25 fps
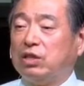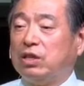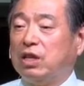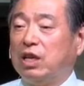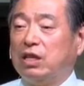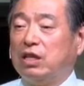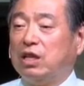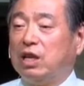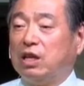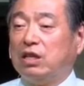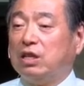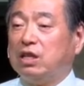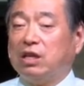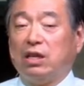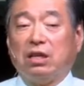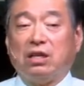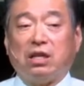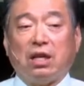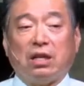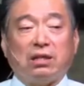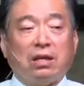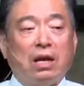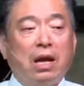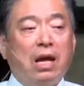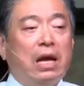It, it, it,
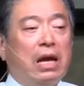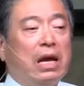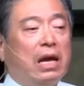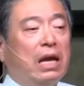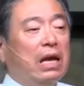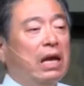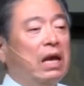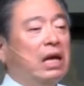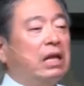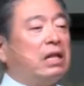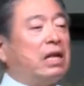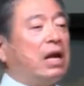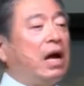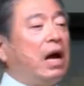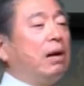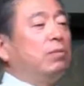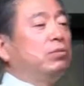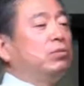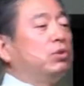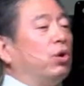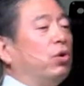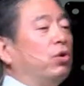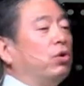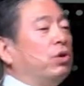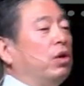doesn't, it
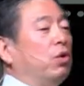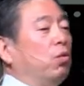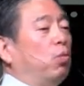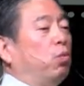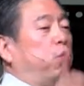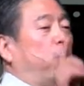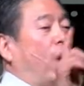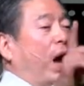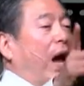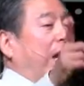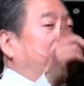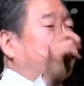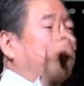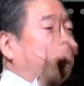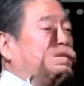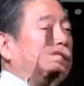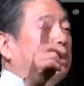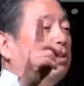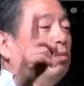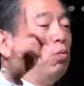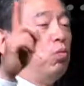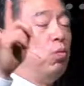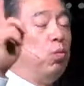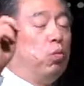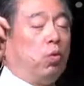comes only one
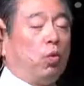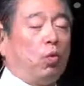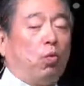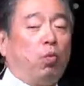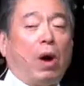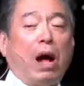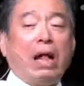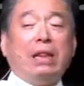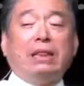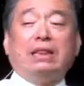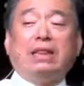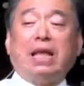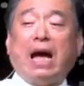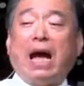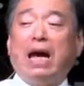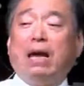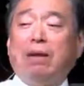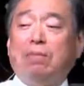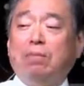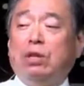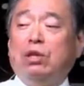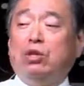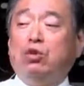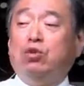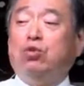in one
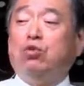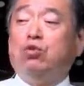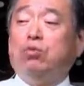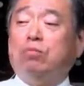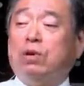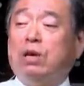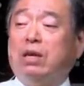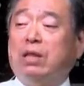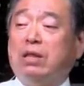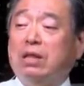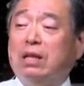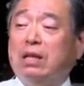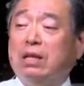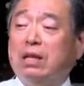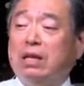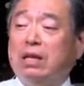time in human